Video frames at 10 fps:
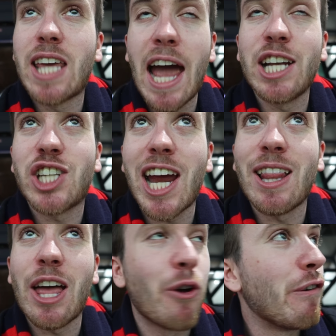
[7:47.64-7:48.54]
Cade
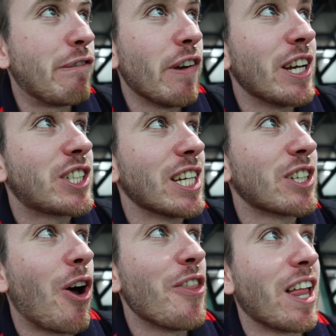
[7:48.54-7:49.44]
Chandler, who
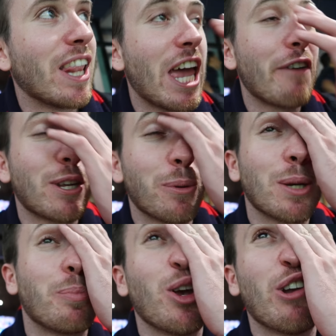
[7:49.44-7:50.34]
finishes on the left. It
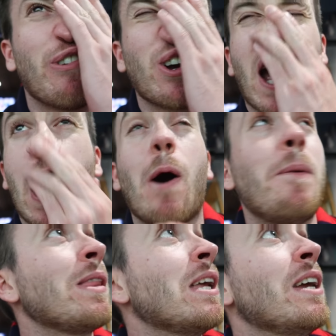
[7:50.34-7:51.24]
was a beautiful
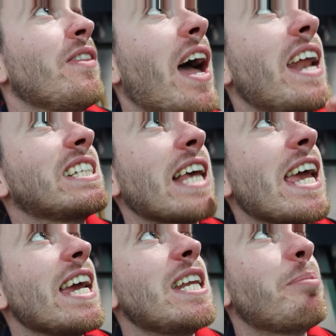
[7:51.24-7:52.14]
goal. That is a
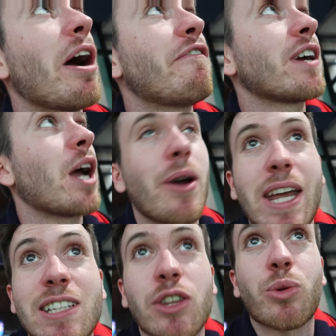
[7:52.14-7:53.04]
handy buffer
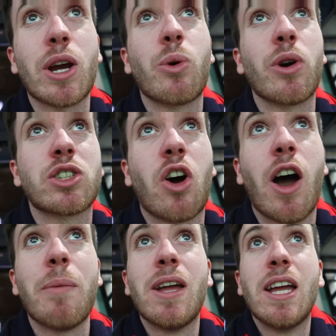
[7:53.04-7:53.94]
going into three-quarter
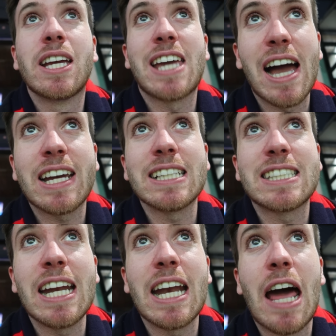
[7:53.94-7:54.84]
time. Can't
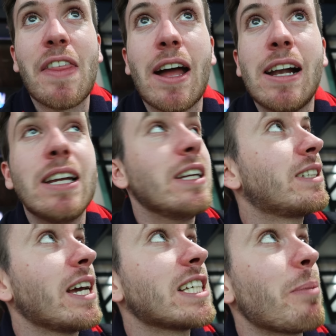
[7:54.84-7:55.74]
concede another.
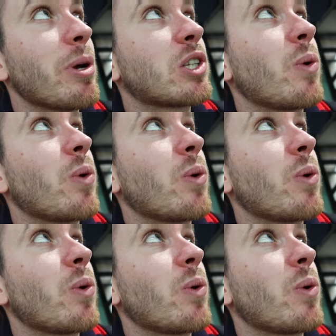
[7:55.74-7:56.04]
D's up by